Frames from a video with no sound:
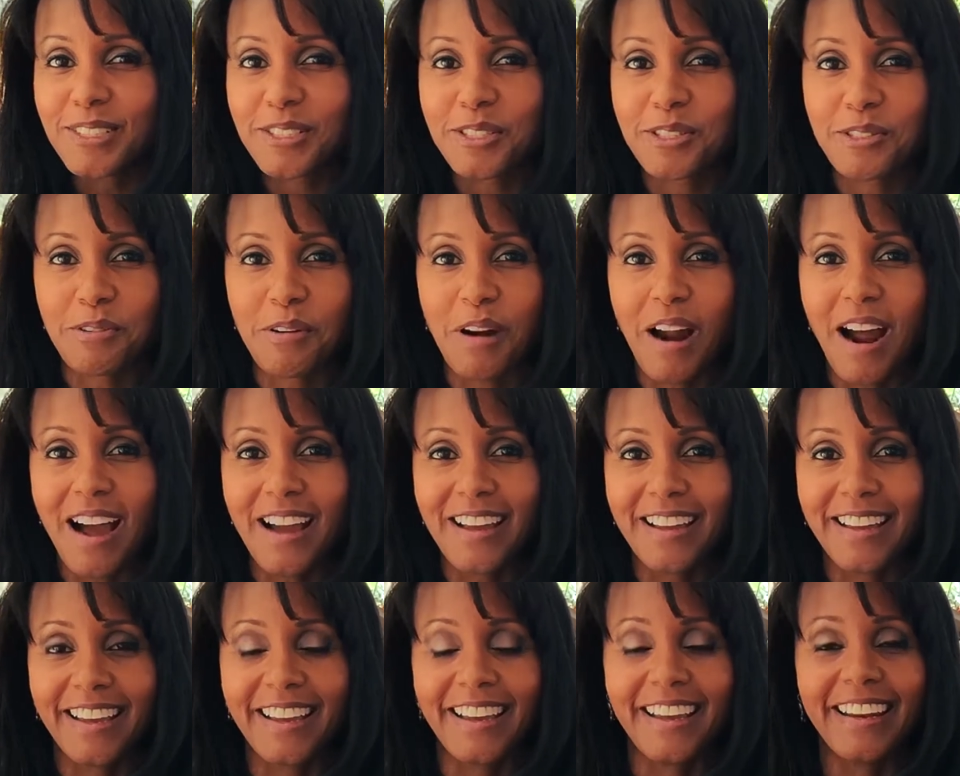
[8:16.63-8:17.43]
to
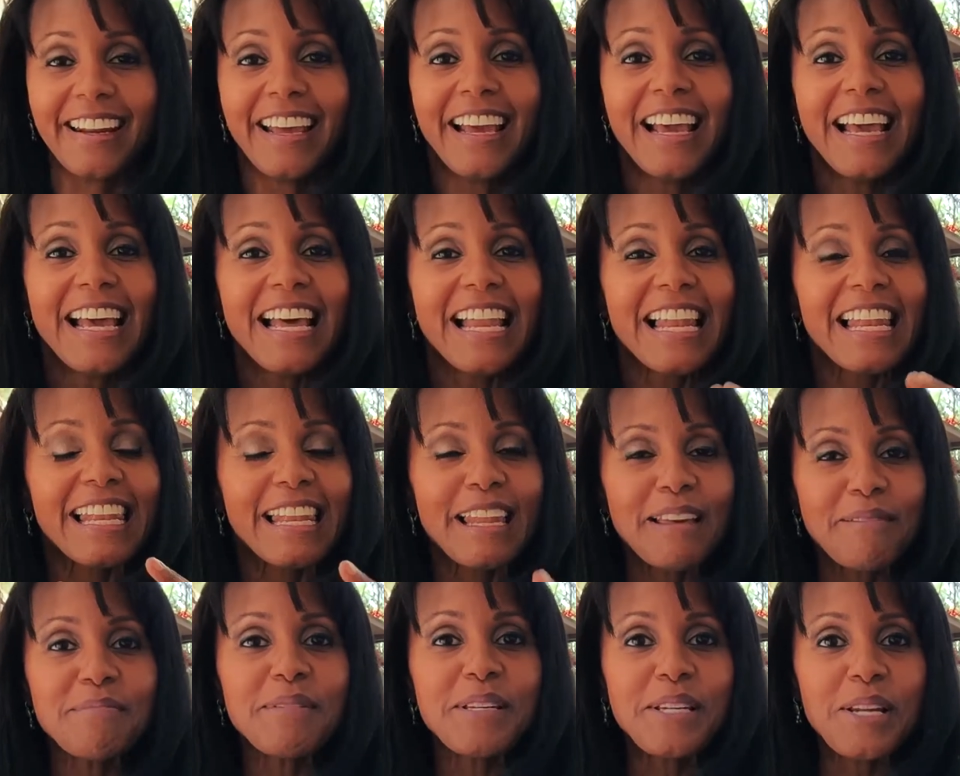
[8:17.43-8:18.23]
try it?
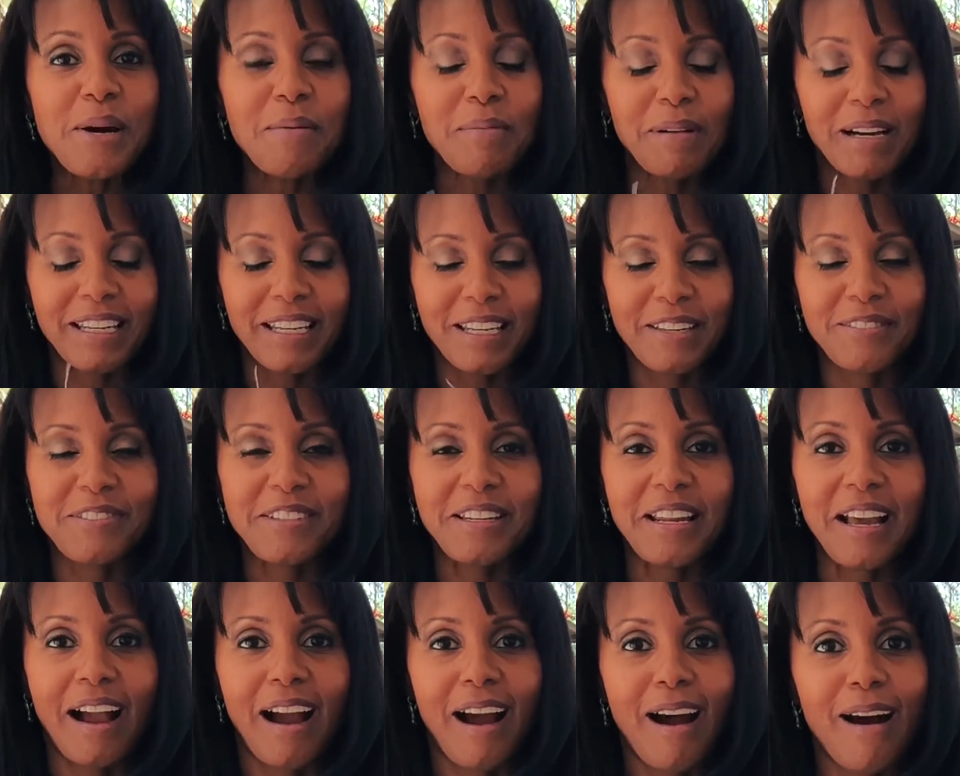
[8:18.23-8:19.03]
Let me know by
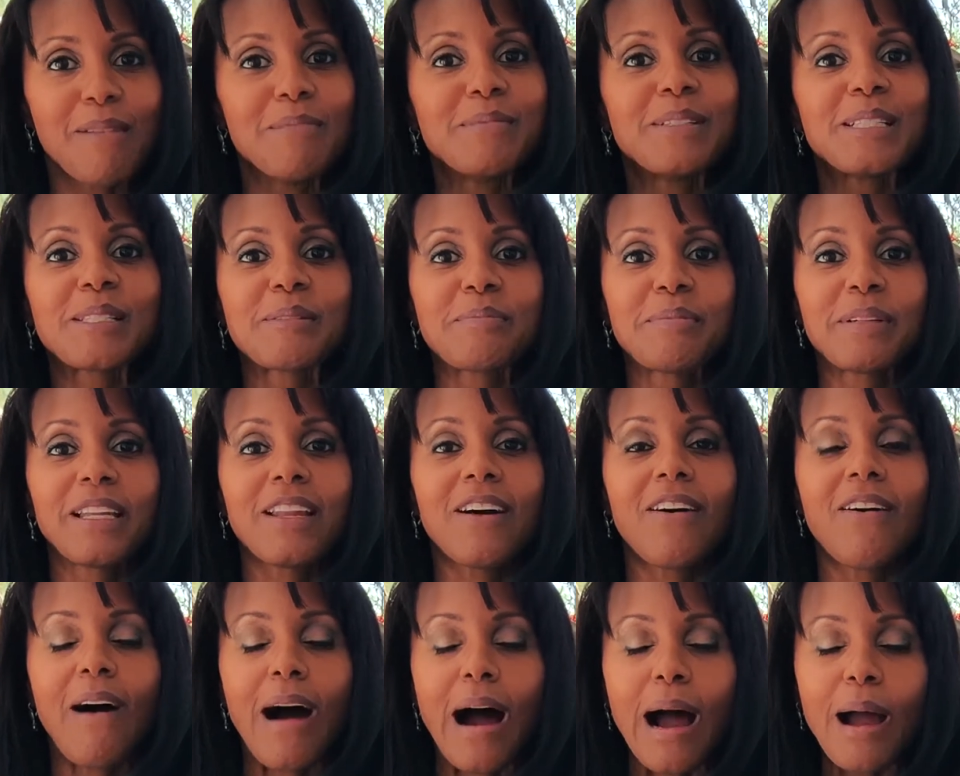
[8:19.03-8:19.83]
leaving a comment
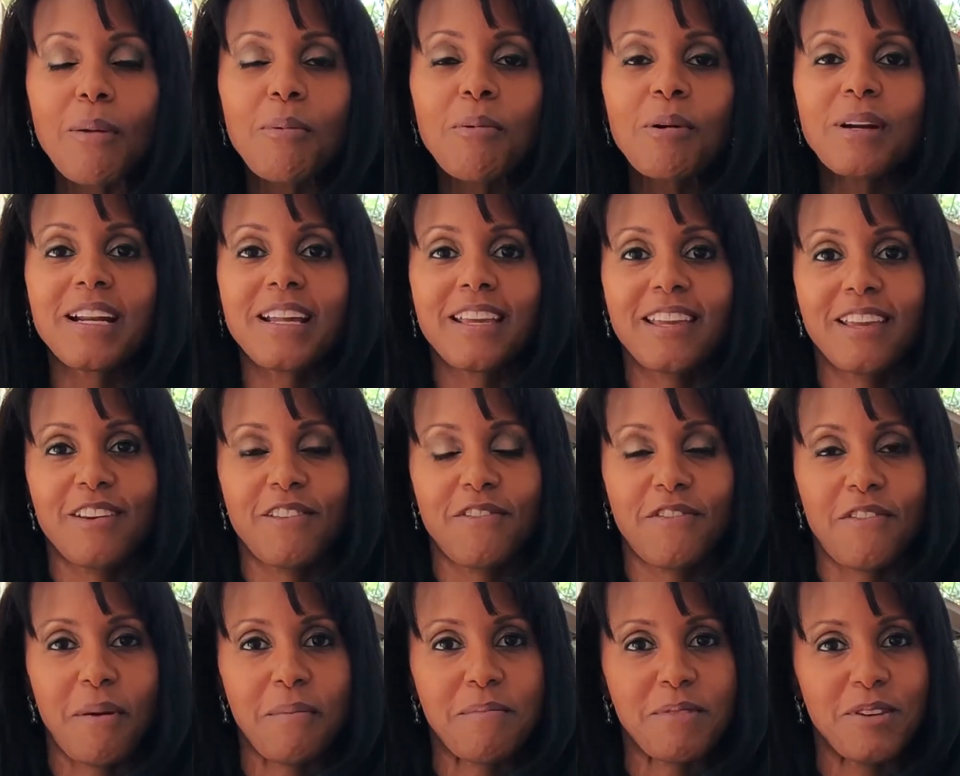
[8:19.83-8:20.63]
below. I want to
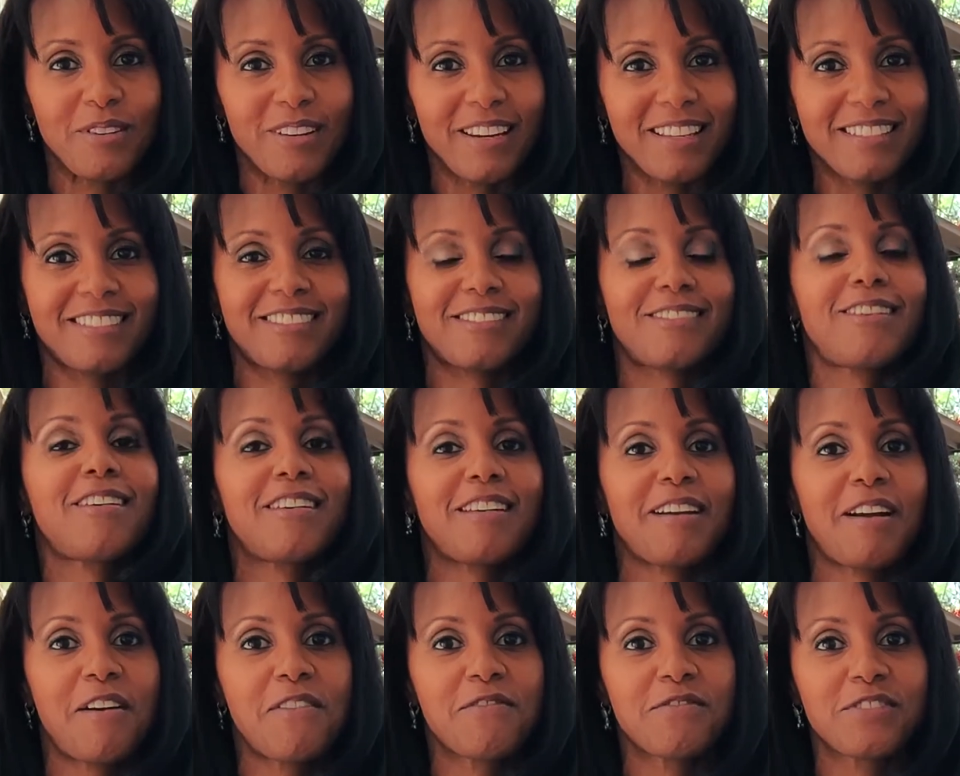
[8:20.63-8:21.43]
hear from you. Let's
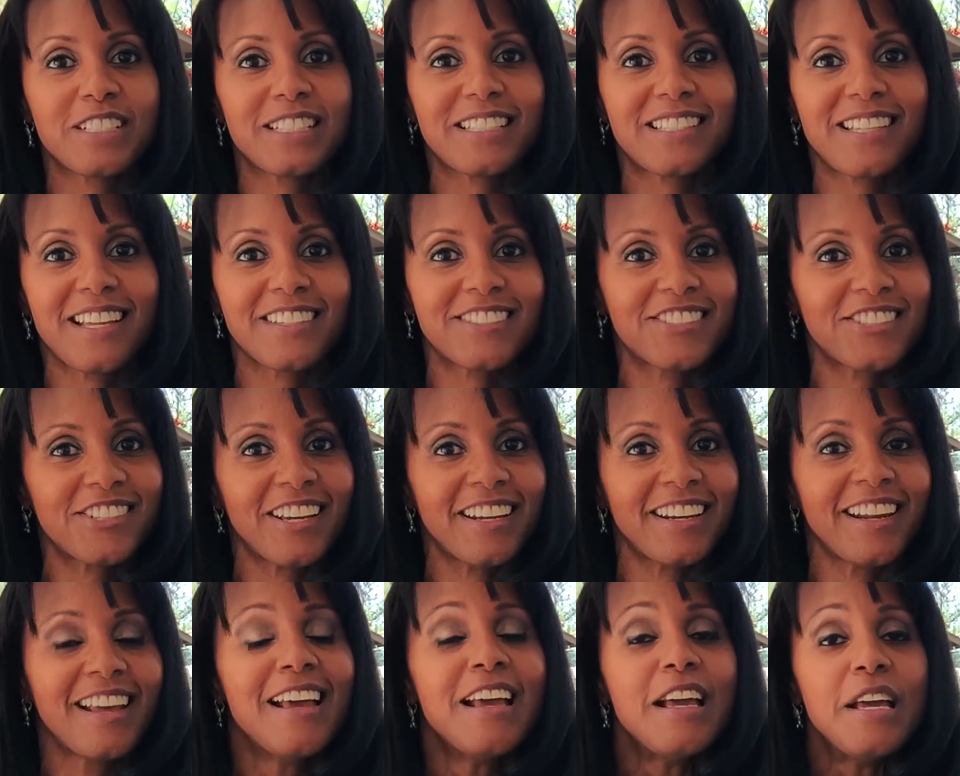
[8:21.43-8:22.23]
start a
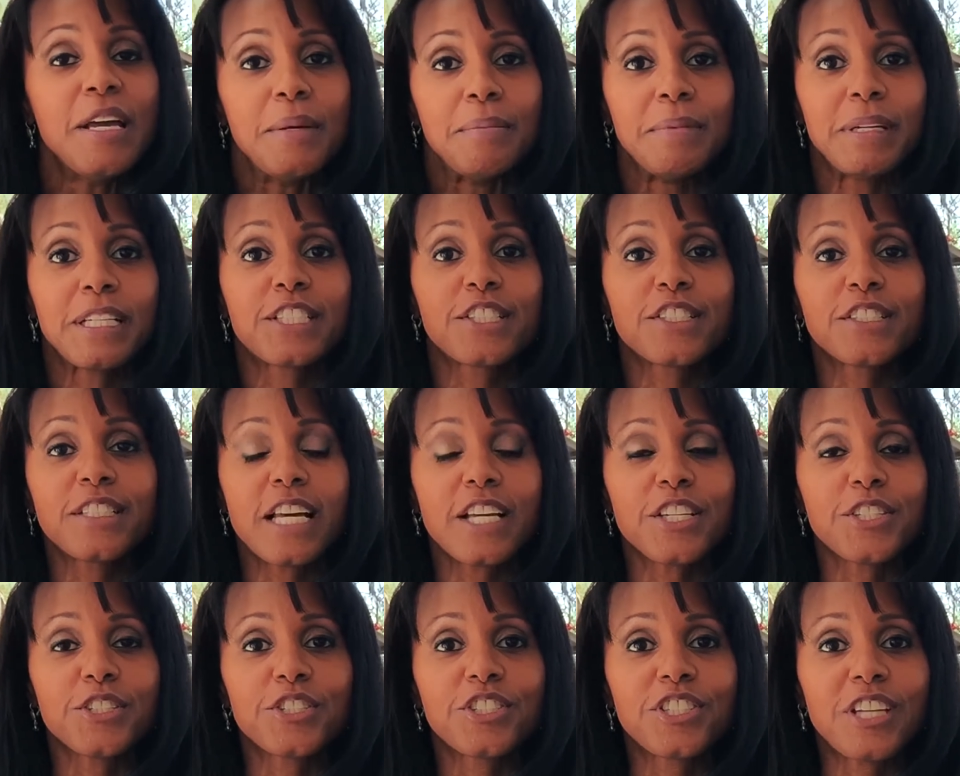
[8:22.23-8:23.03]
conversation. Make sure
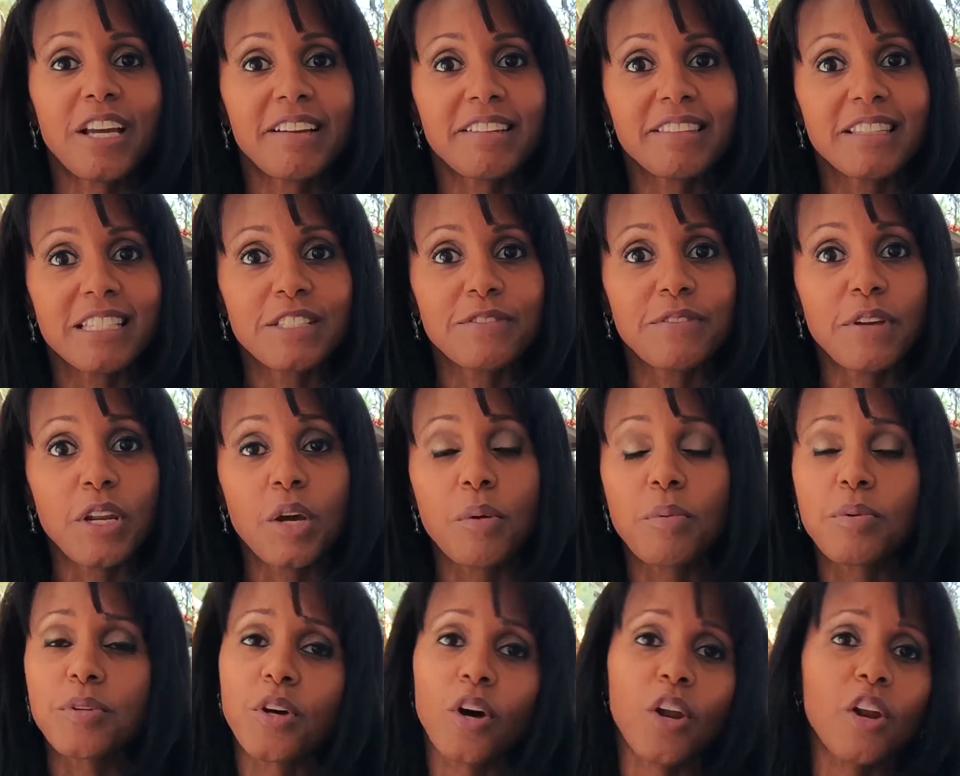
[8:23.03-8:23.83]
that you share this
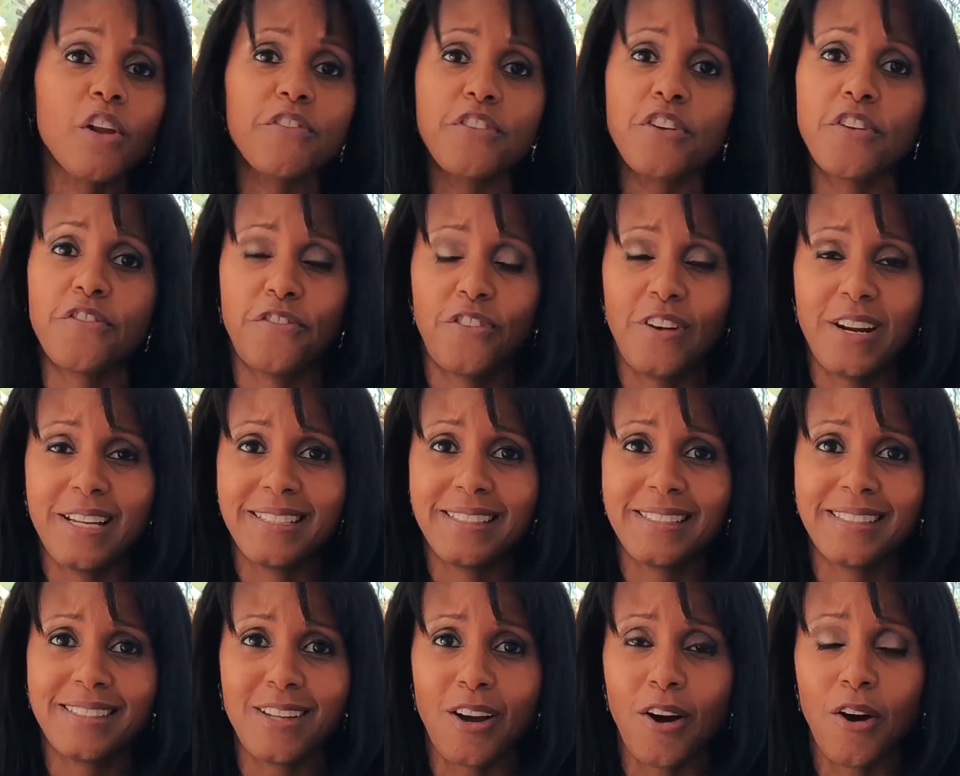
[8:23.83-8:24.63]
video with all of your
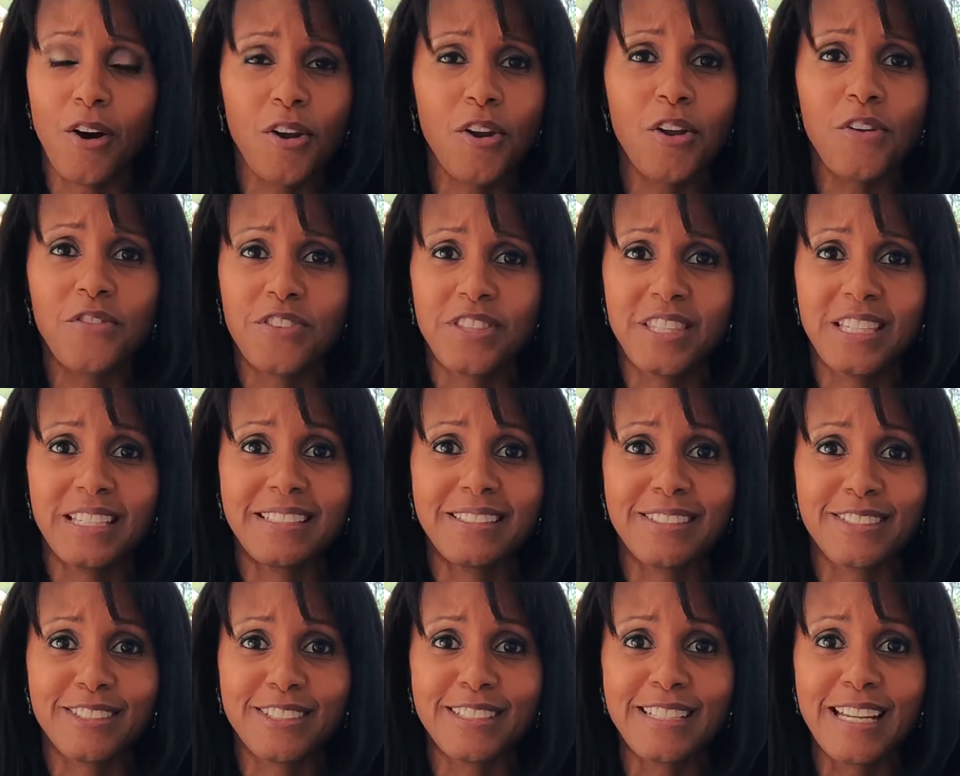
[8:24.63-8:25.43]
friends all over the
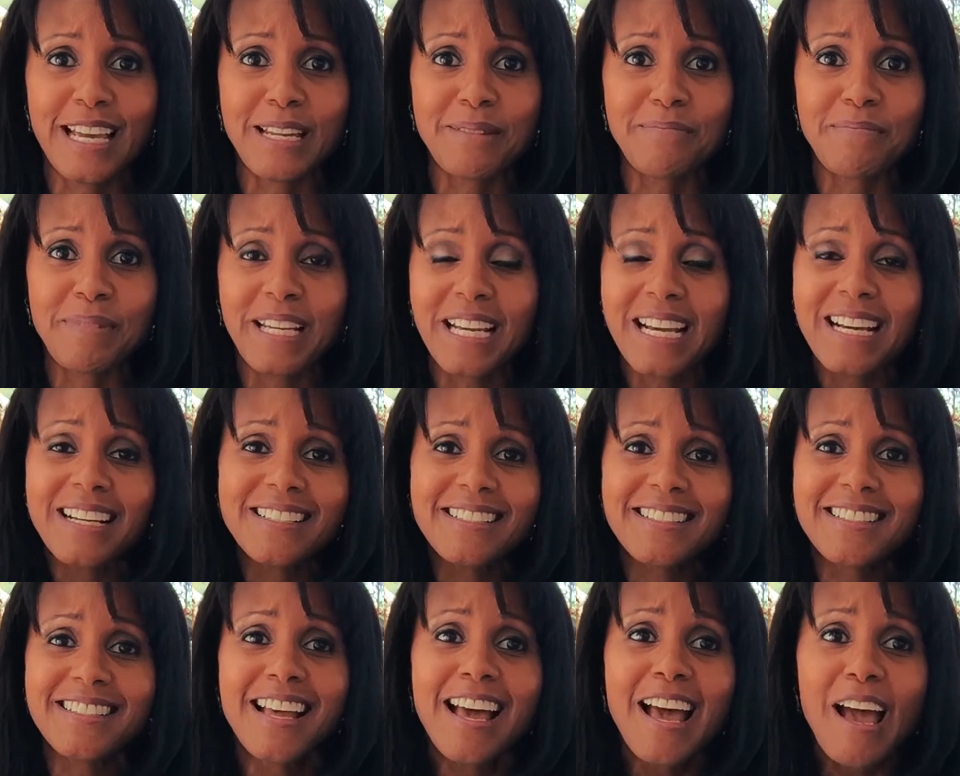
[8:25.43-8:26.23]
internet,
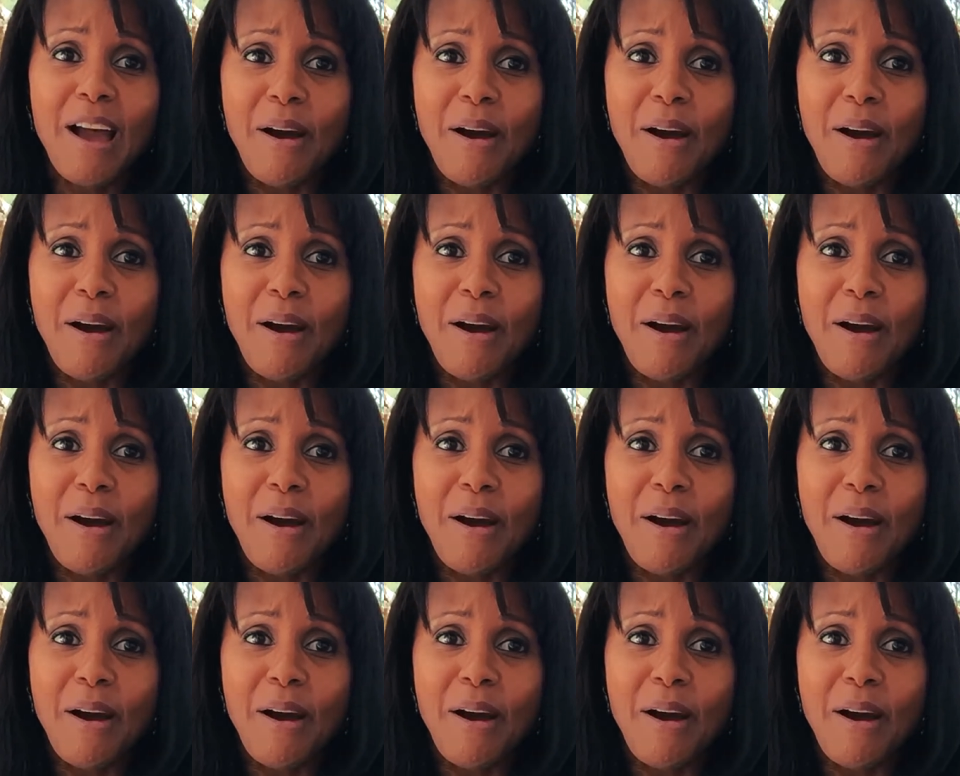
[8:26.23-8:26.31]
because